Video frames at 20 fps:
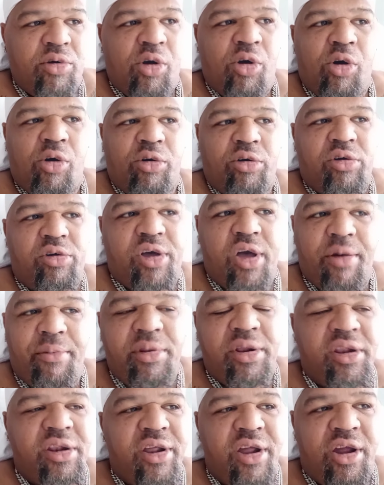or
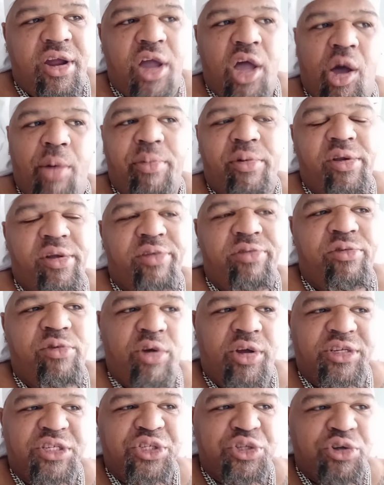coming in there and helping her
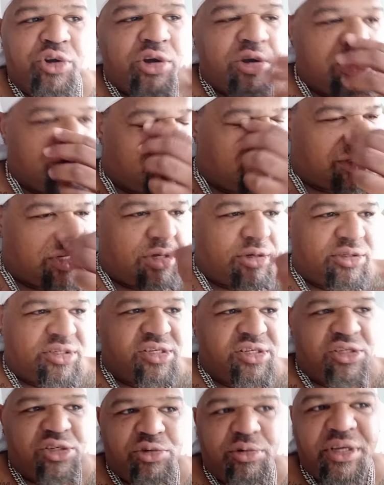through her struggles and her
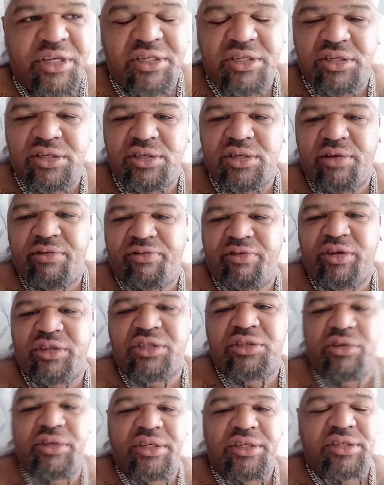situations and
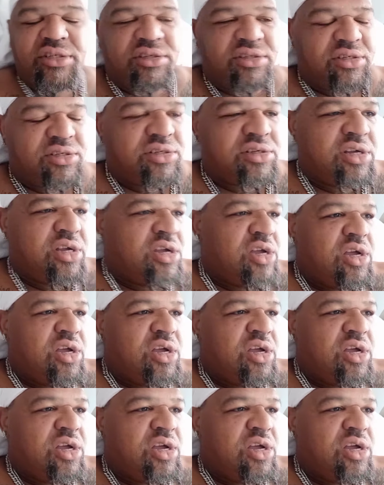frustrations and,